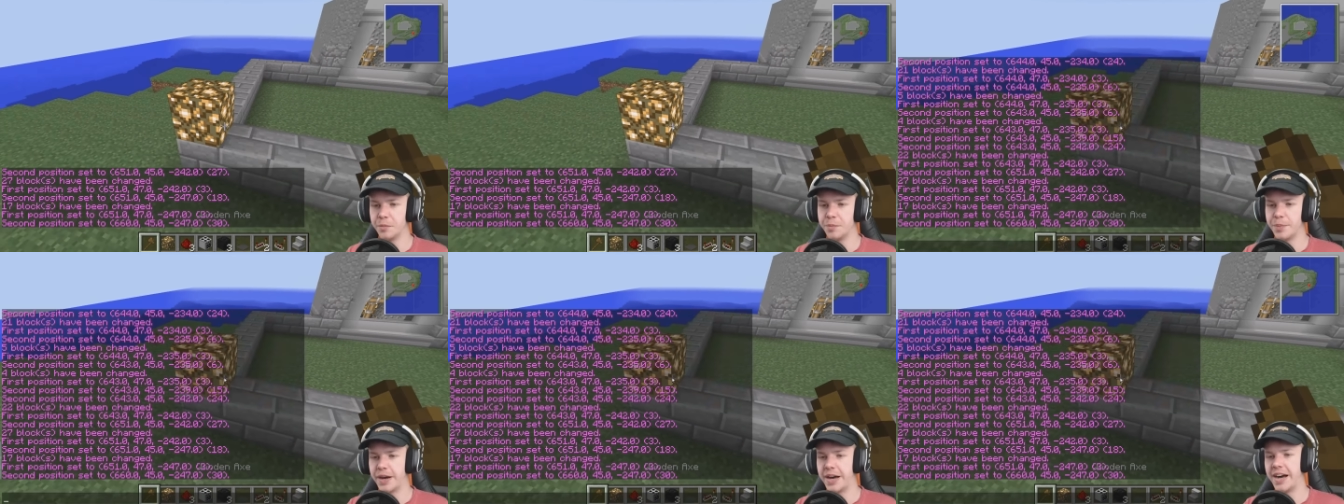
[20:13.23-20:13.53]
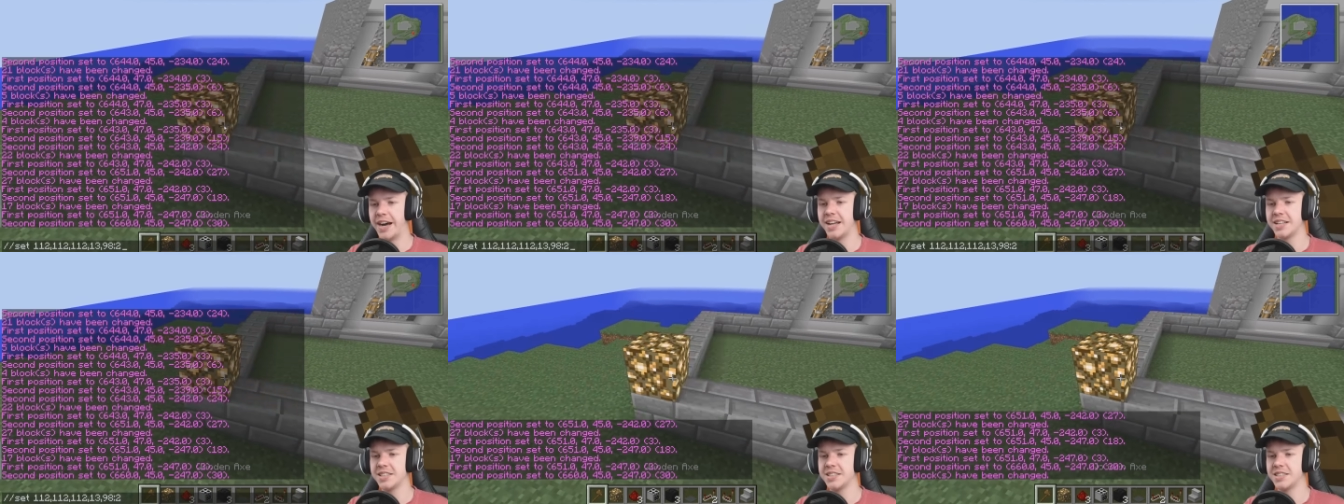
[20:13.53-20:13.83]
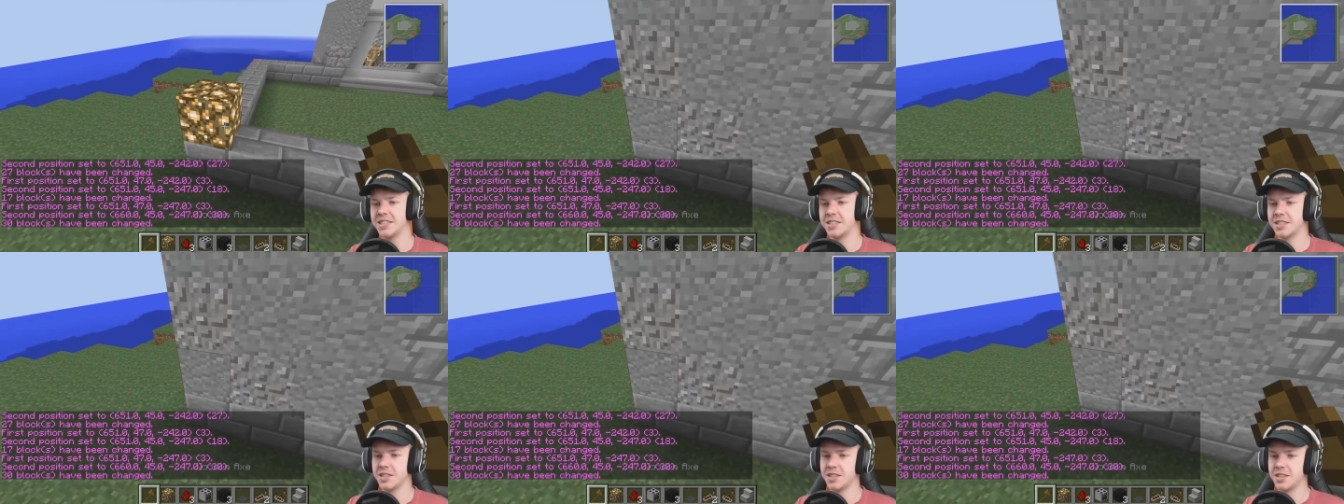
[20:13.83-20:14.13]

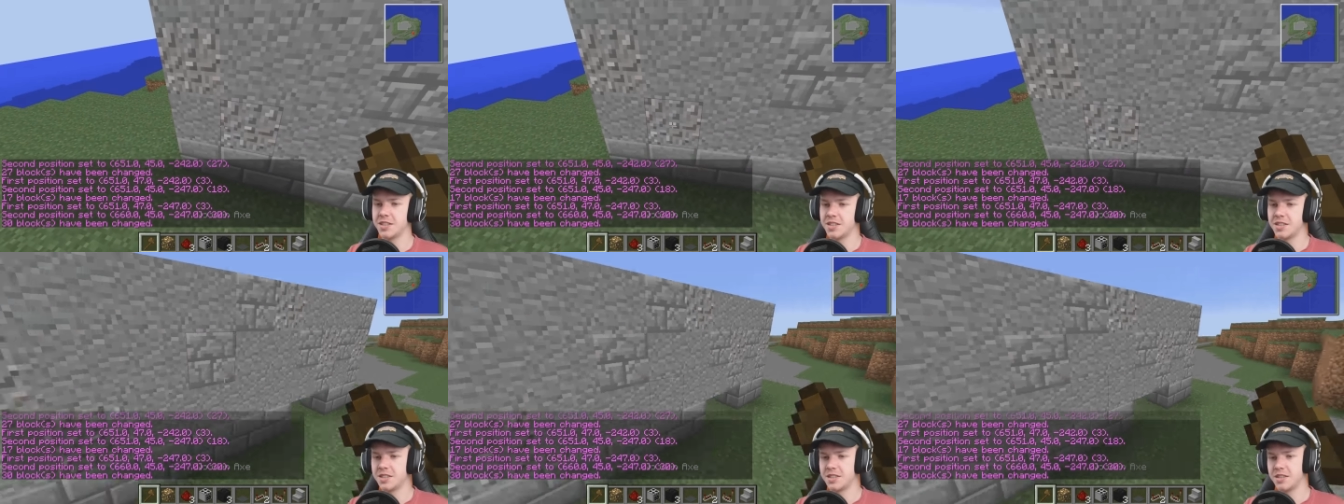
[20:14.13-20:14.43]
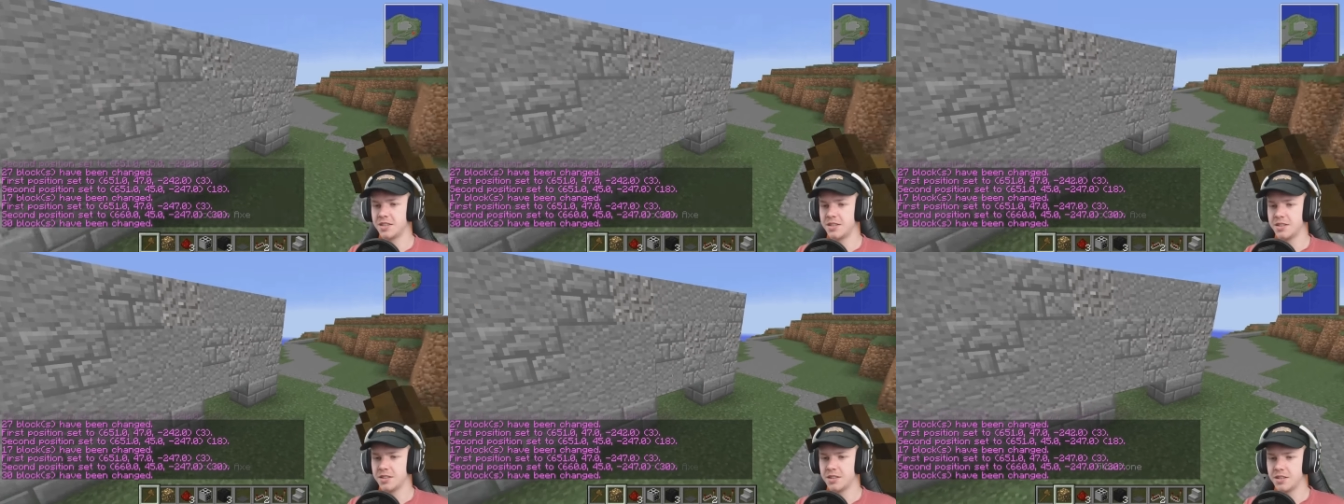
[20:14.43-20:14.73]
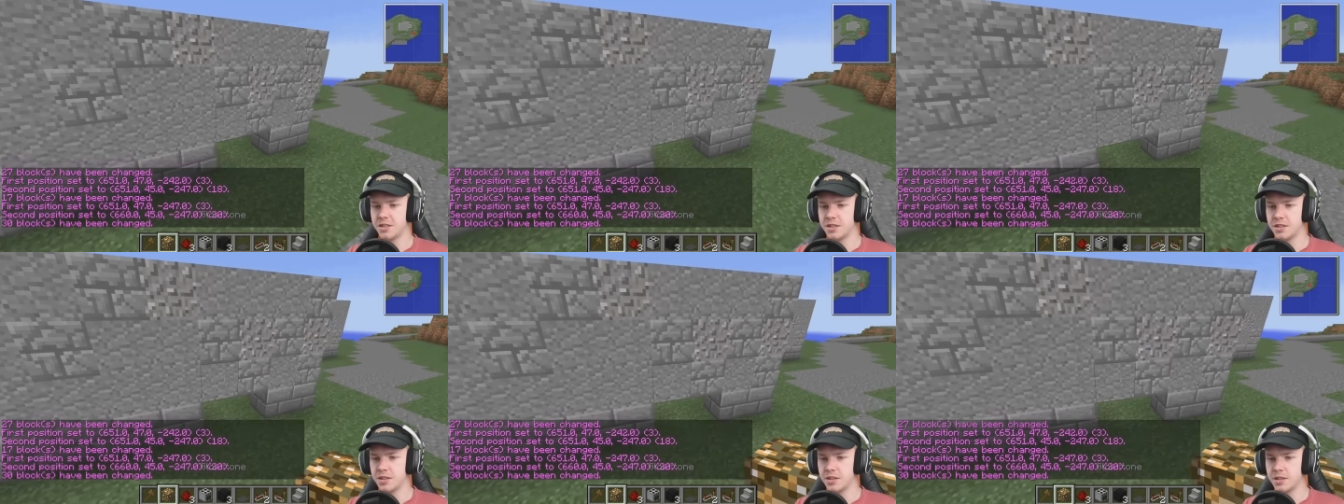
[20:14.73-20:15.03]
parts.
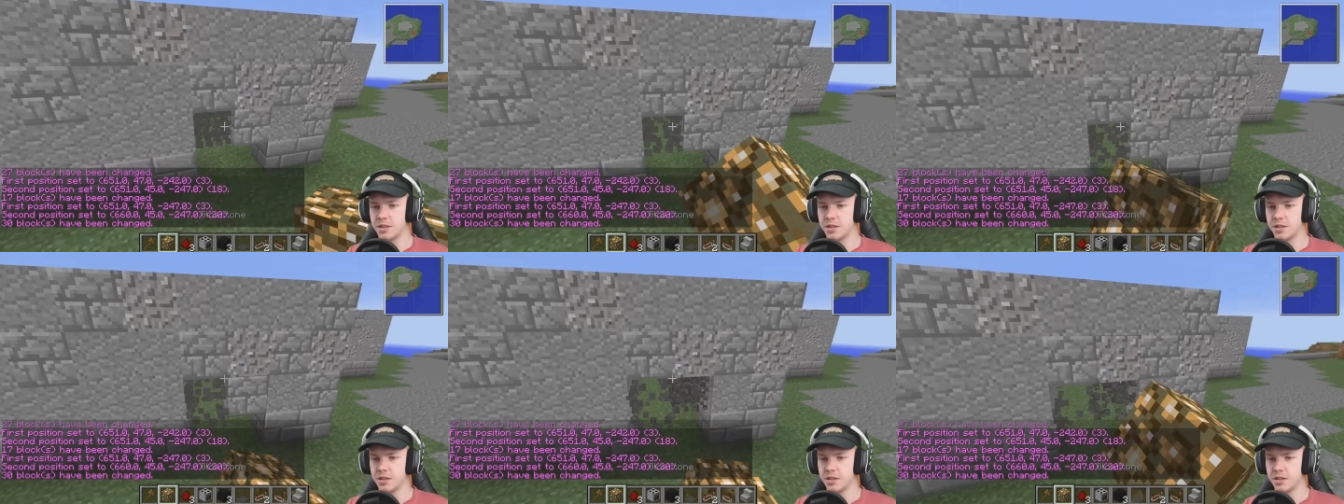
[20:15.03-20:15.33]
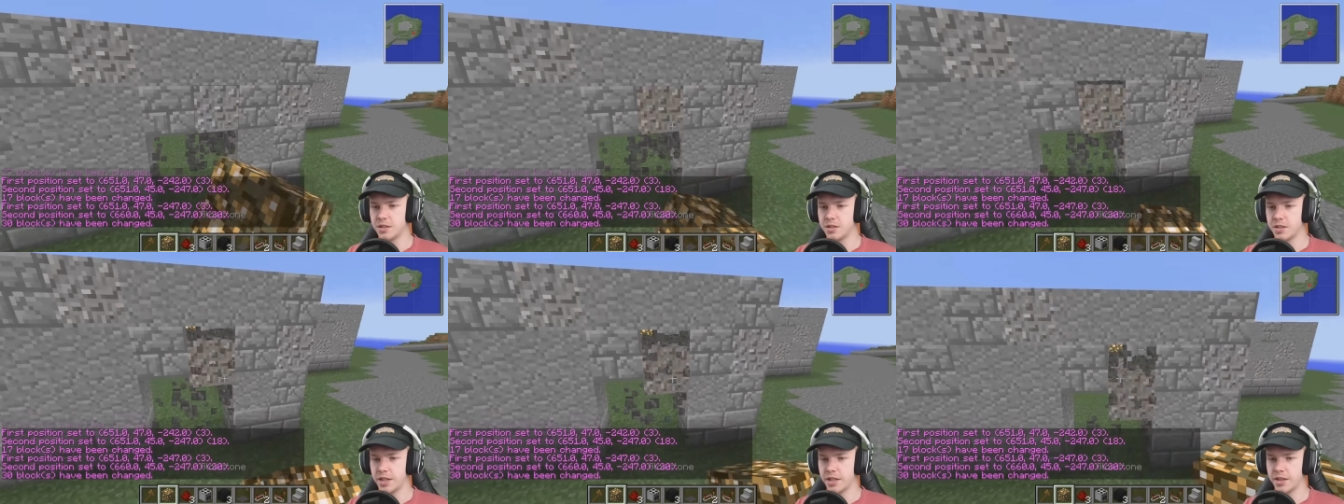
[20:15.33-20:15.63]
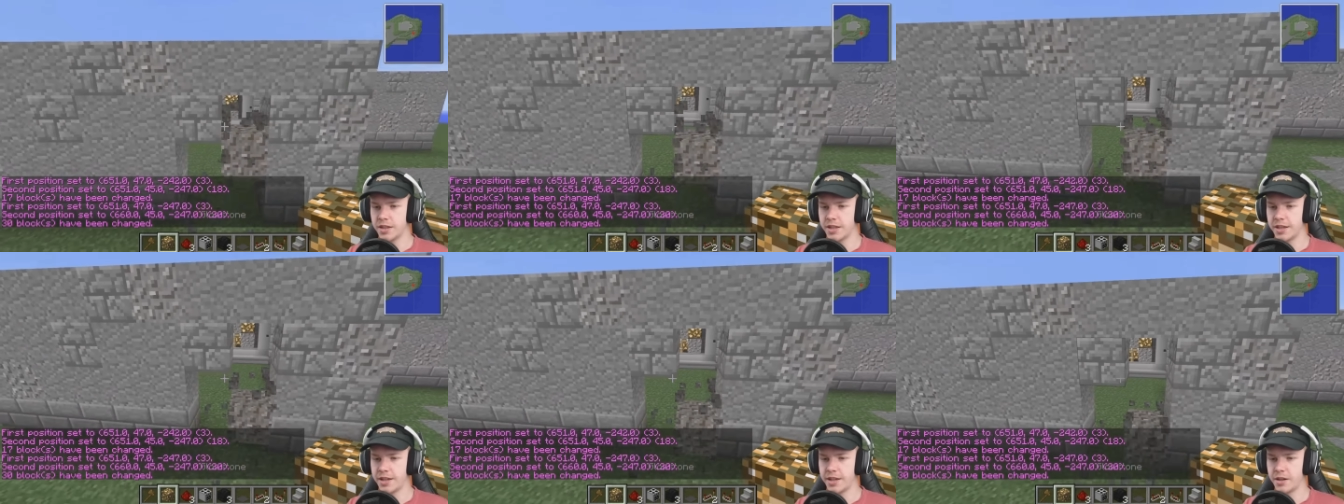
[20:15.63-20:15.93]
Take
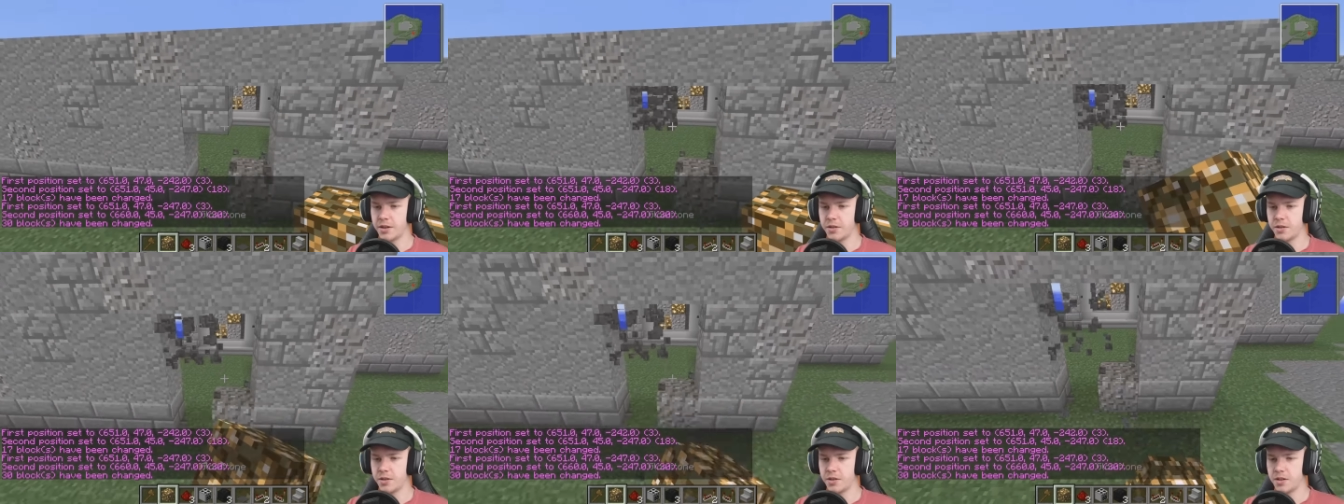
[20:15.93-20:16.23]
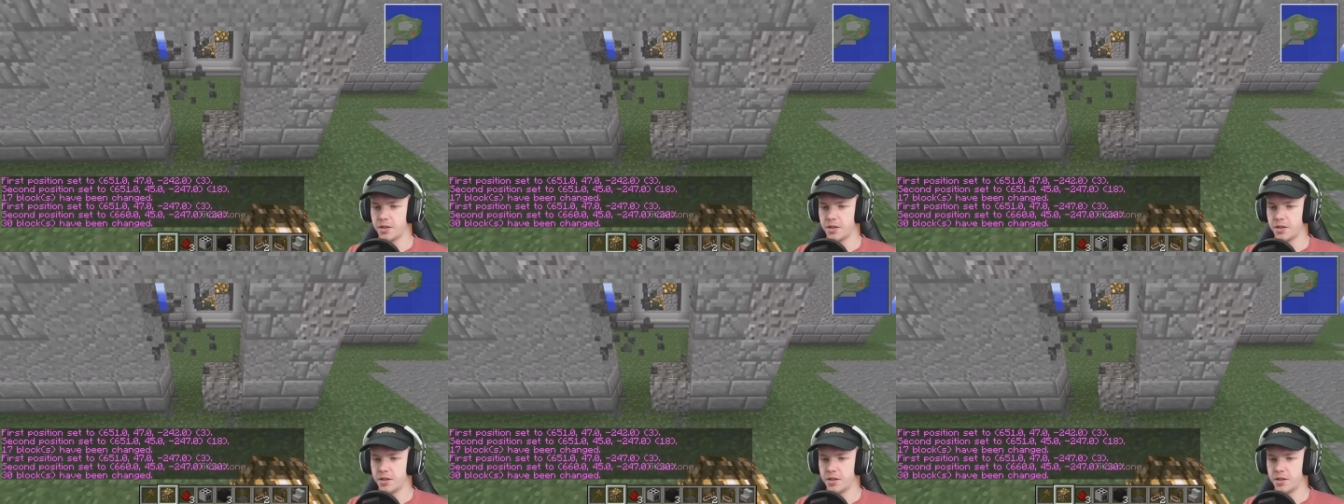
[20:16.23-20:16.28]
that out.